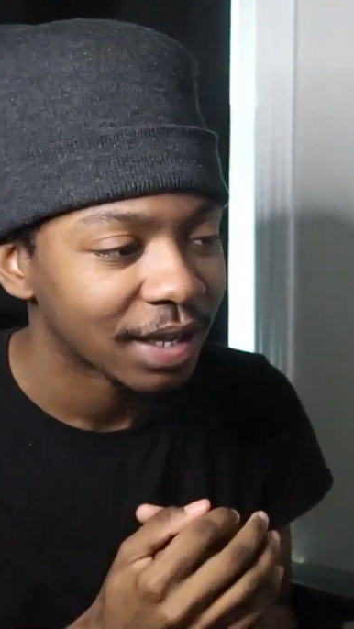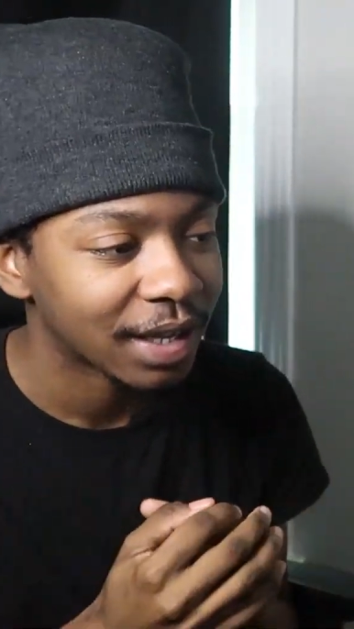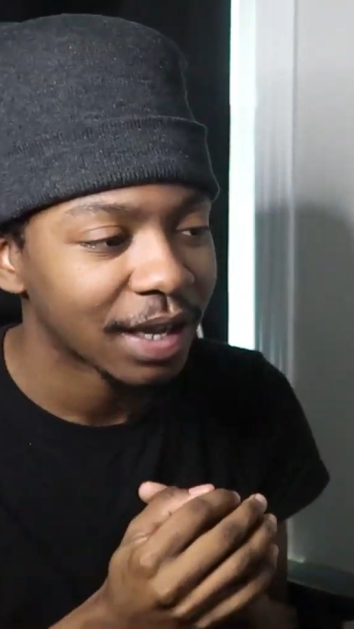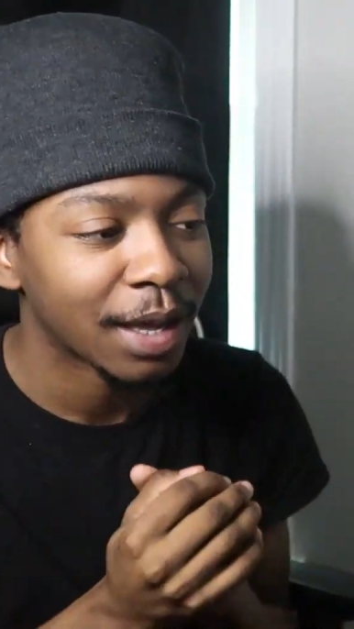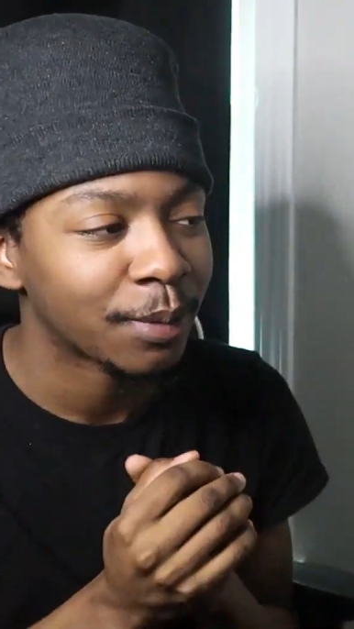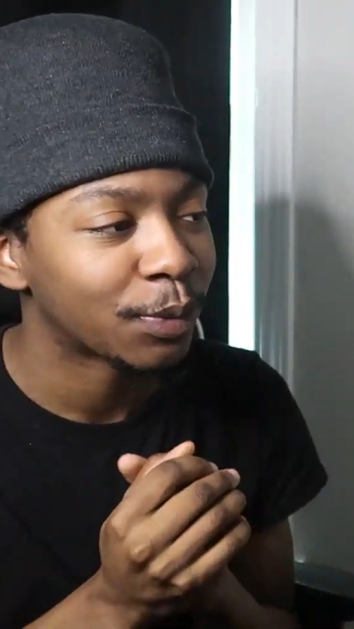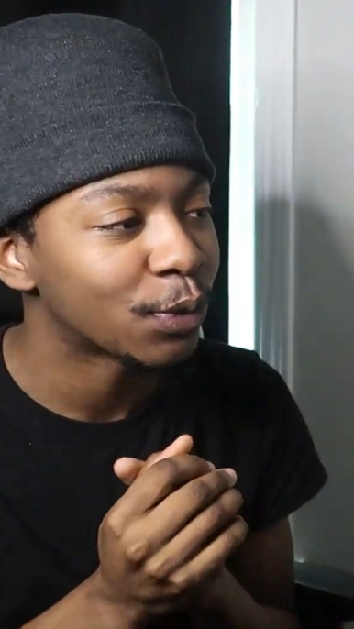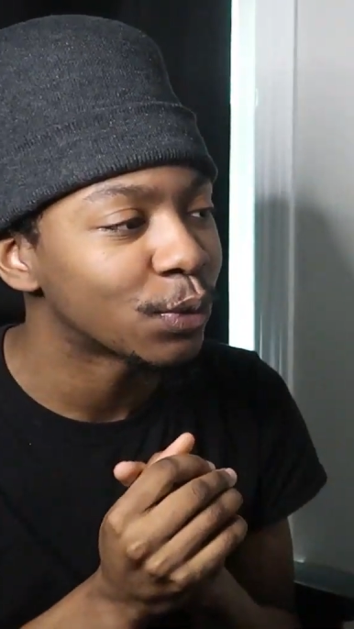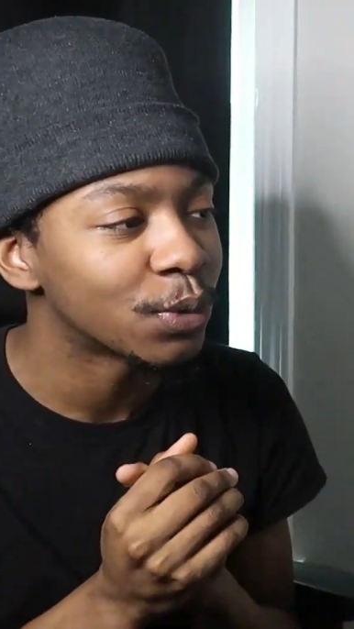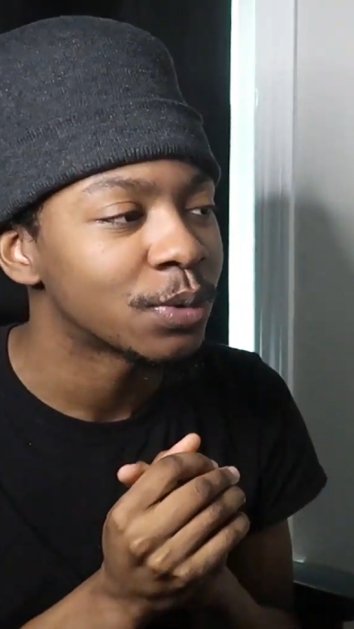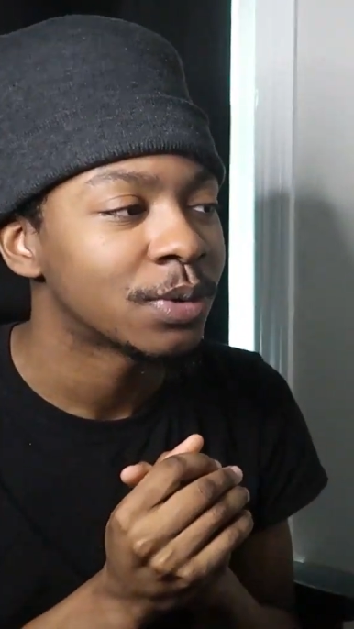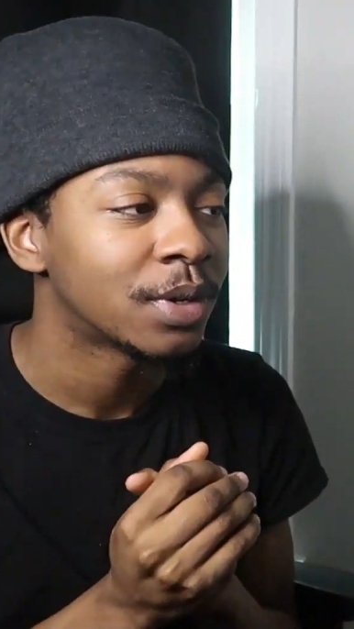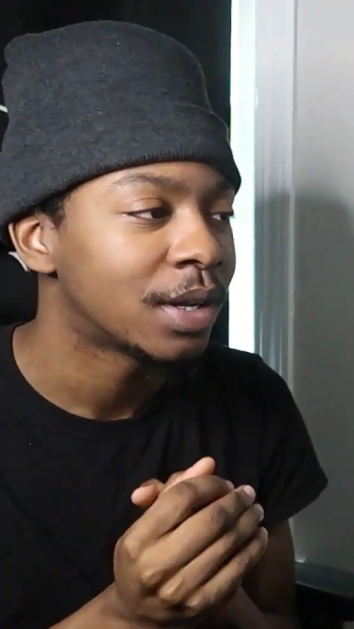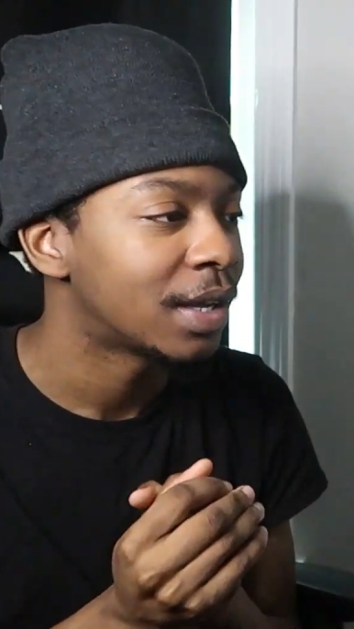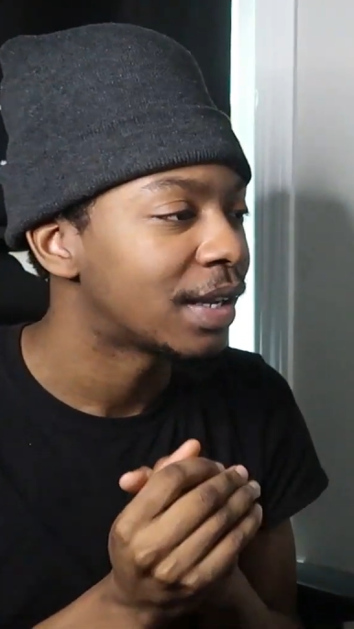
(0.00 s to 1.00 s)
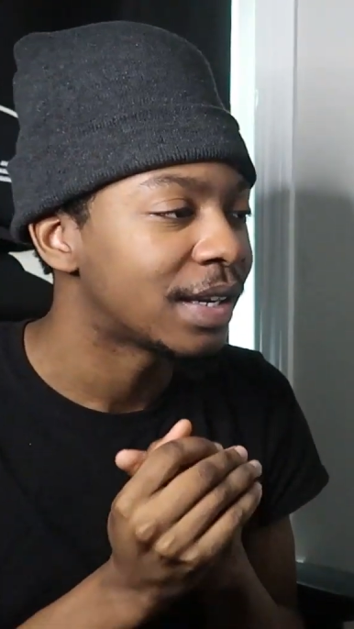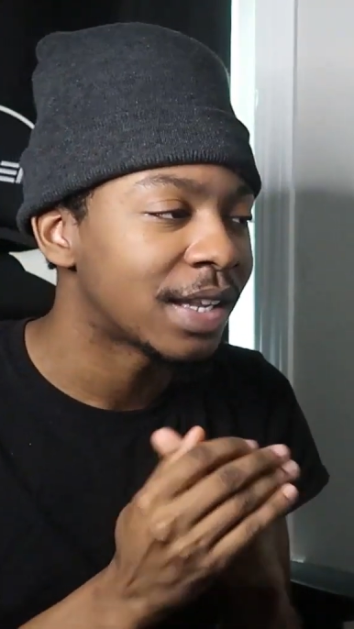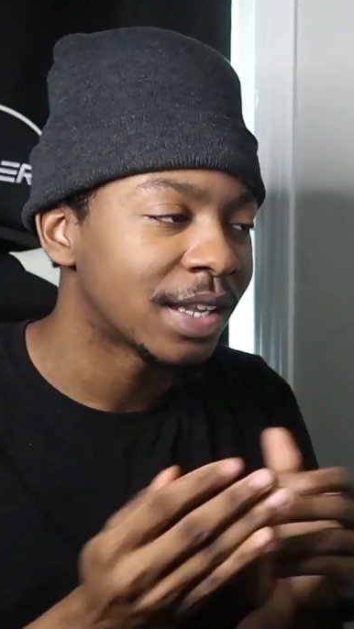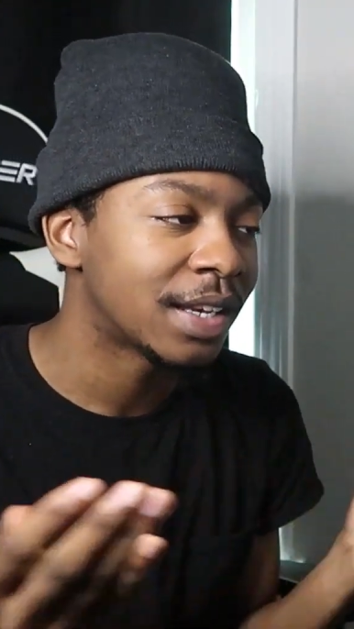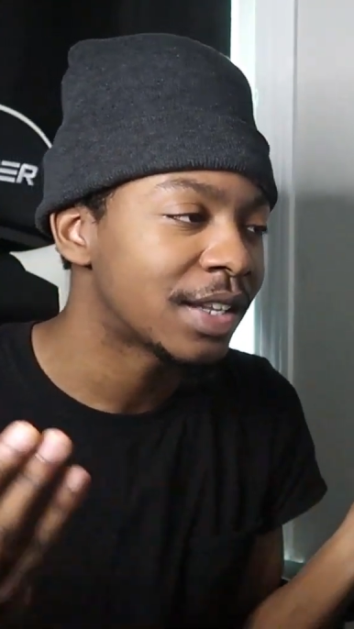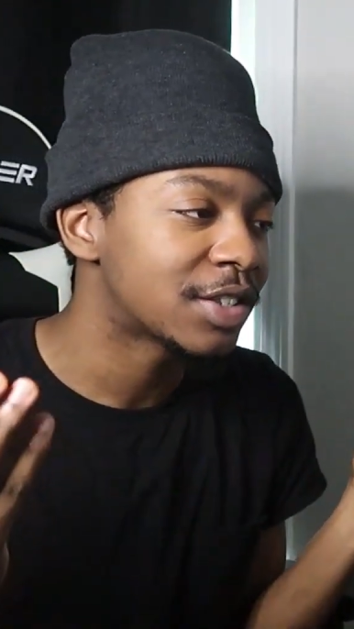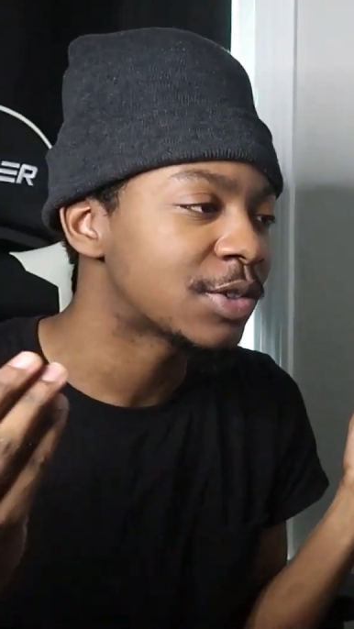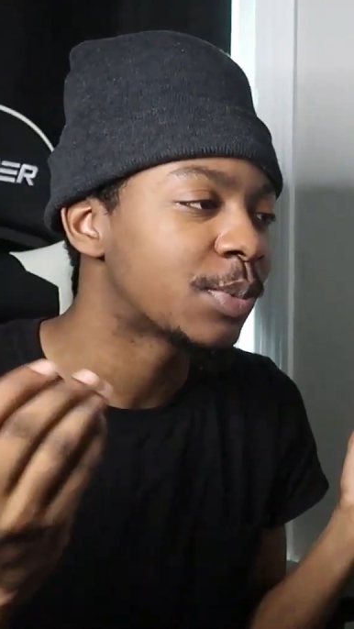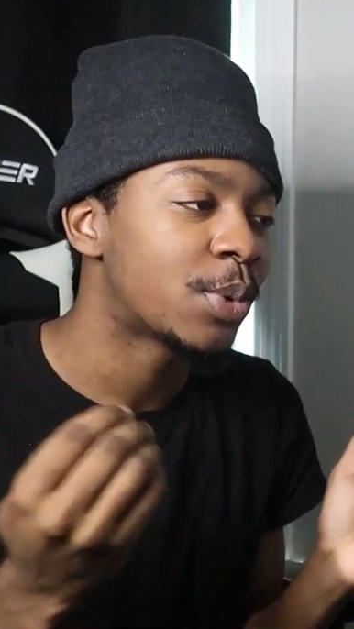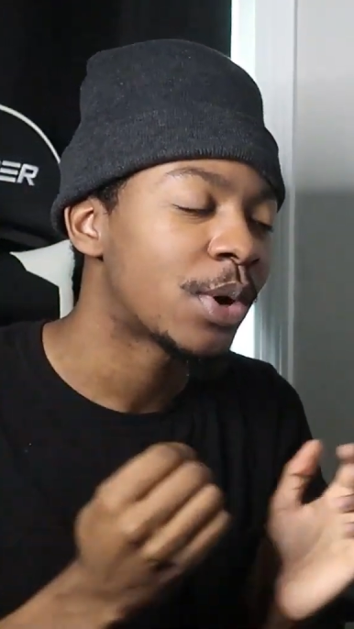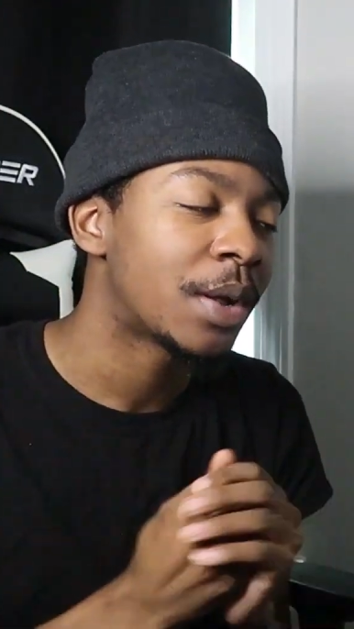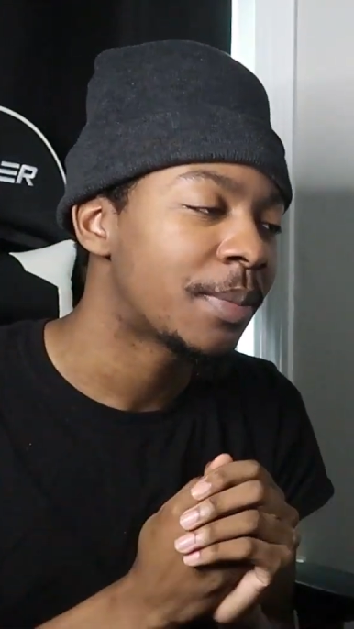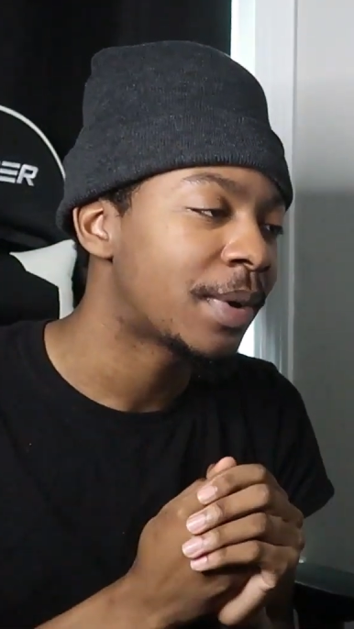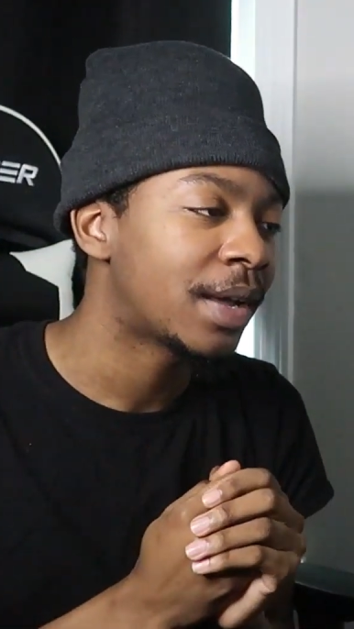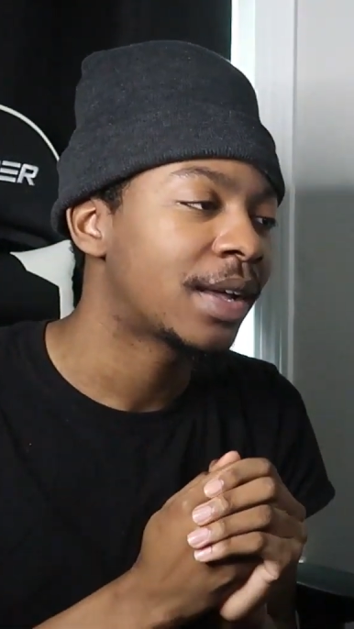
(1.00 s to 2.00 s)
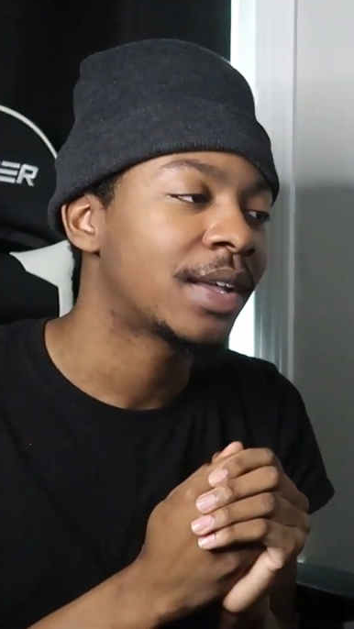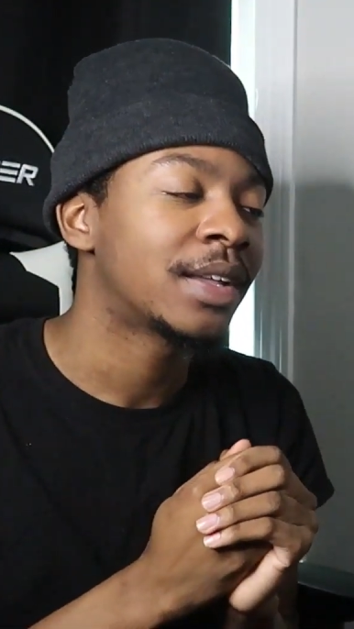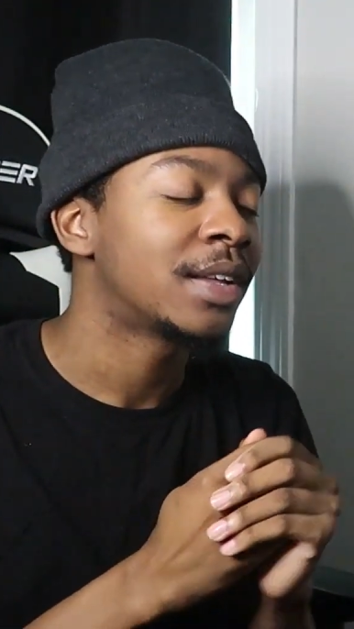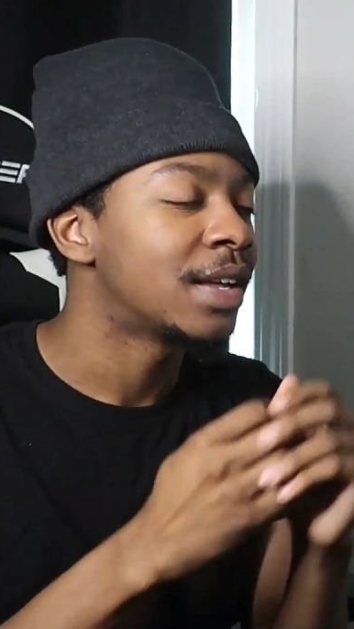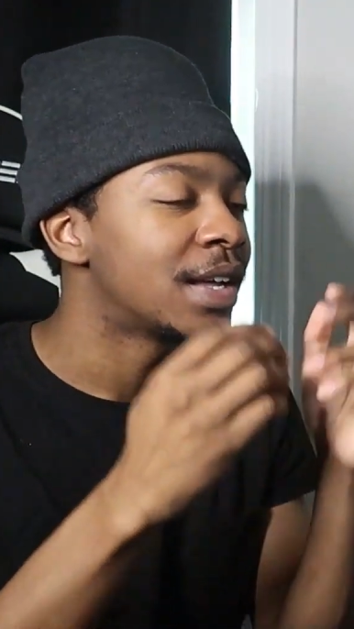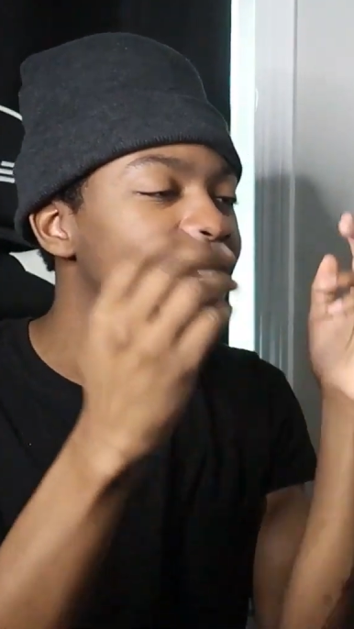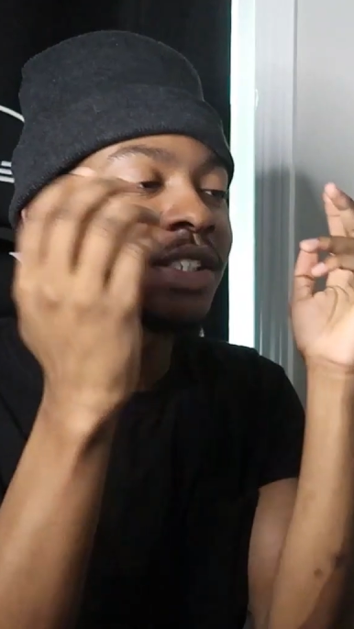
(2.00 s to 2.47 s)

came through, didn't disappoint, man.